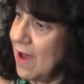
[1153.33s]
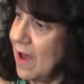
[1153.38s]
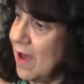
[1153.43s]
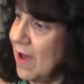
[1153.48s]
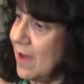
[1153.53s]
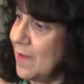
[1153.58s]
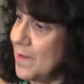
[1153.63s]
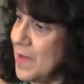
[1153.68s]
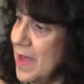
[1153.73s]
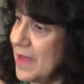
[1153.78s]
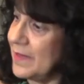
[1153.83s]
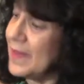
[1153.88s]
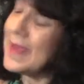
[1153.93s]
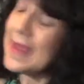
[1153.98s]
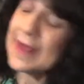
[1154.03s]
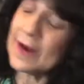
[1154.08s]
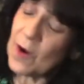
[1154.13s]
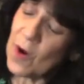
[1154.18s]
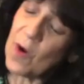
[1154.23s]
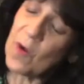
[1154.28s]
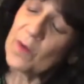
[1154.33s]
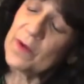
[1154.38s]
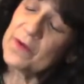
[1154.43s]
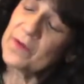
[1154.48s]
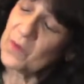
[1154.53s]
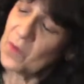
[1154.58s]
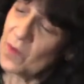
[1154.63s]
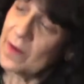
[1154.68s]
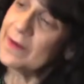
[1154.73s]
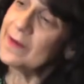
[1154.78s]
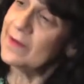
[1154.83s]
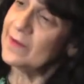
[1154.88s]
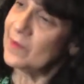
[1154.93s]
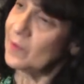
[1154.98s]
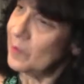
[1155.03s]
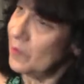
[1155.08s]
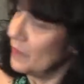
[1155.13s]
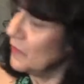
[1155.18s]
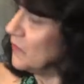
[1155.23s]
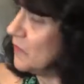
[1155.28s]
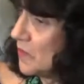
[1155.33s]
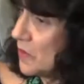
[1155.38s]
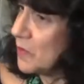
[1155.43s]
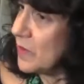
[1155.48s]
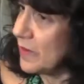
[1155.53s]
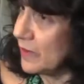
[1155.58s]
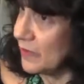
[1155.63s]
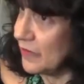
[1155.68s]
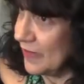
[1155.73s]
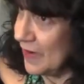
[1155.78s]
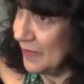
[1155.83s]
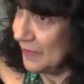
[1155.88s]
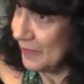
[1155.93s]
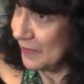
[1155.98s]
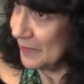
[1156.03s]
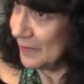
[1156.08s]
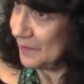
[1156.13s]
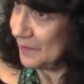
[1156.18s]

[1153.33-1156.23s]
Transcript: And they had always wanted to build a no-kill shelter.